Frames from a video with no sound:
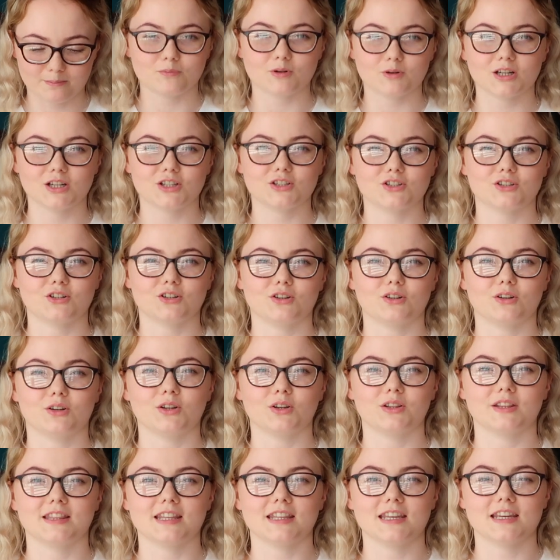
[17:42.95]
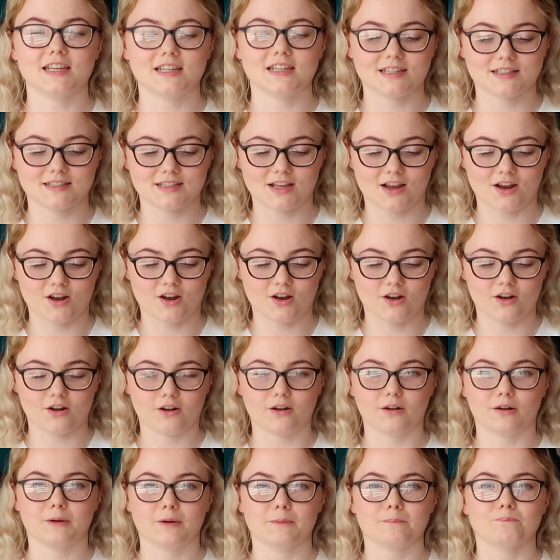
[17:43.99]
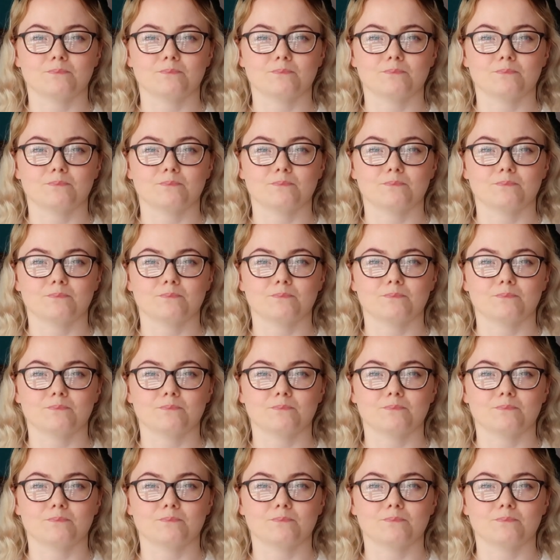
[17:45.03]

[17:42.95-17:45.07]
pretty sure these are